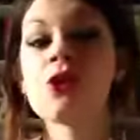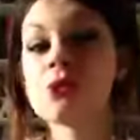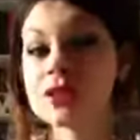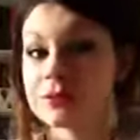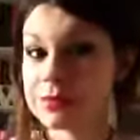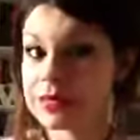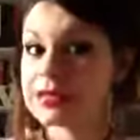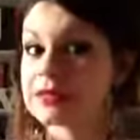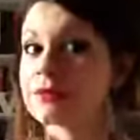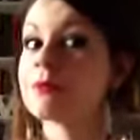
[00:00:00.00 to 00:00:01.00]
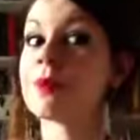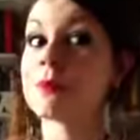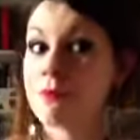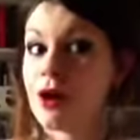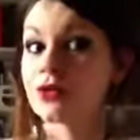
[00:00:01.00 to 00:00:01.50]
which means my
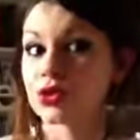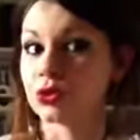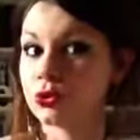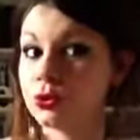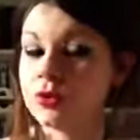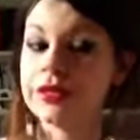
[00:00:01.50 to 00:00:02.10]
March haul